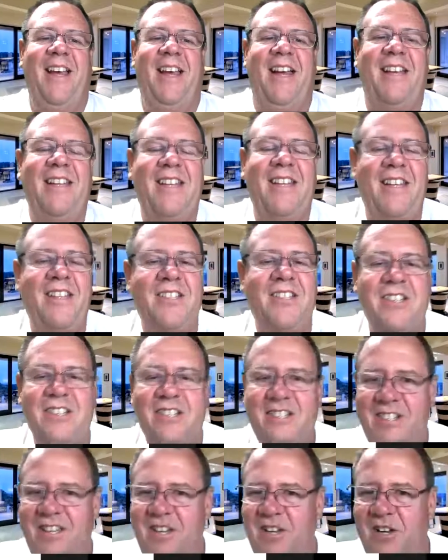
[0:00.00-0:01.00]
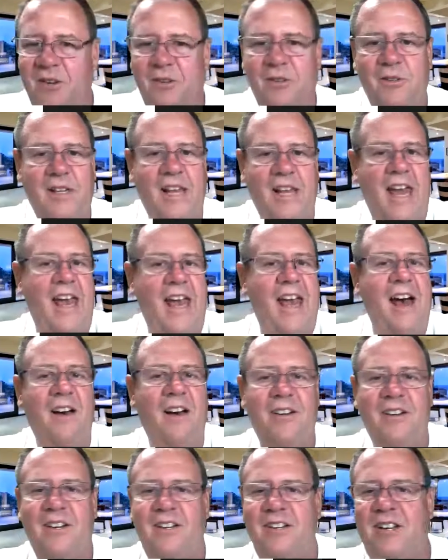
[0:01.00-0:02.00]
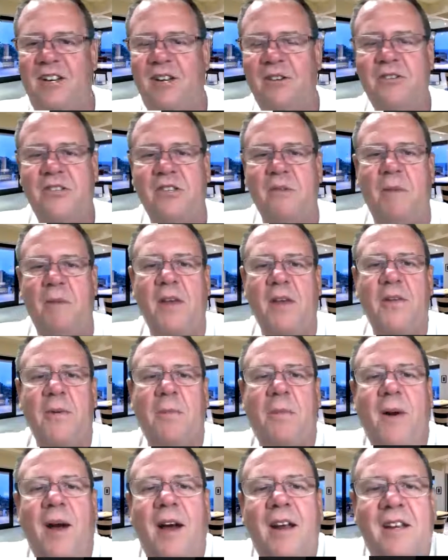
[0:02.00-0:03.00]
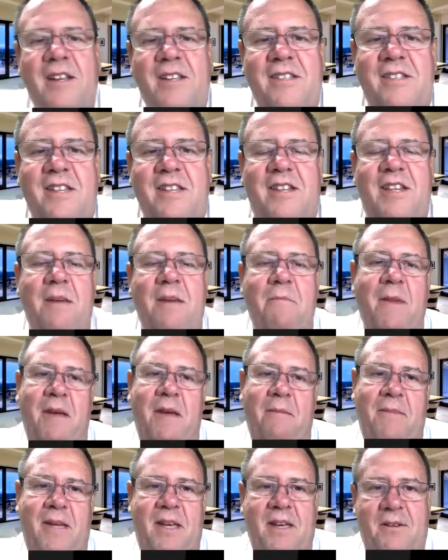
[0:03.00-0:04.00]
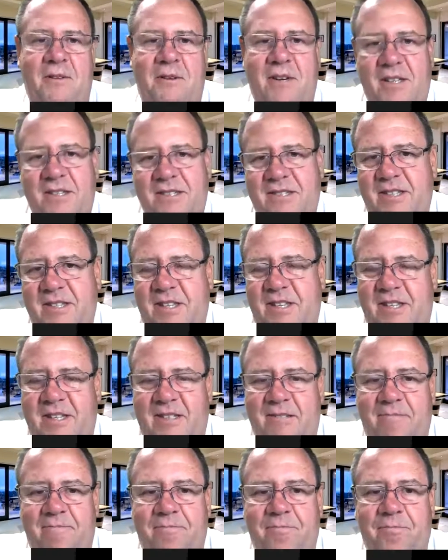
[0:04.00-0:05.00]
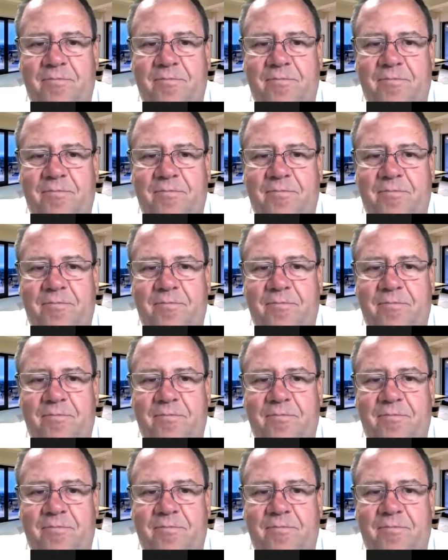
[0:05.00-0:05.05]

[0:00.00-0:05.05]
and then just, you know, lay out, you know, some other products that they might be interested in.